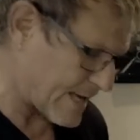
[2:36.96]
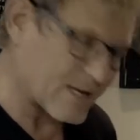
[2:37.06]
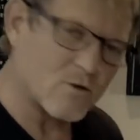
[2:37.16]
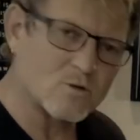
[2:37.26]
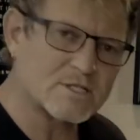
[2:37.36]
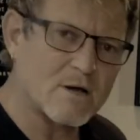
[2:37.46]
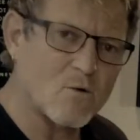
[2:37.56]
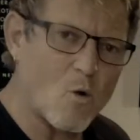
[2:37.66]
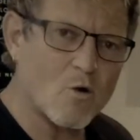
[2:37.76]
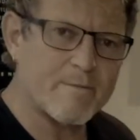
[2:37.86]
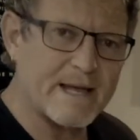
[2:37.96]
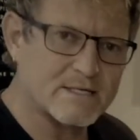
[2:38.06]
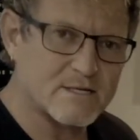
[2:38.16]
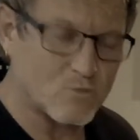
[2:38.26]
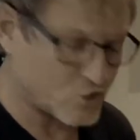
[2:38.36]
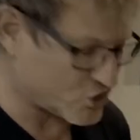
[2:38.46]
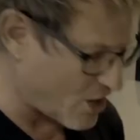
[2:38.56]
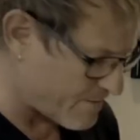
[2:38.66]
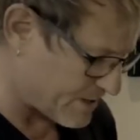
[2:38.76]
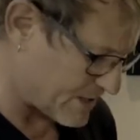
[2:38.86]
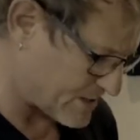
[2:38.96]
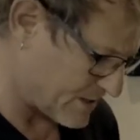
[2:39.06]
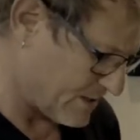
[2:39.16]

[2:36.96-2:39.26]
can also augment it or sharpen it.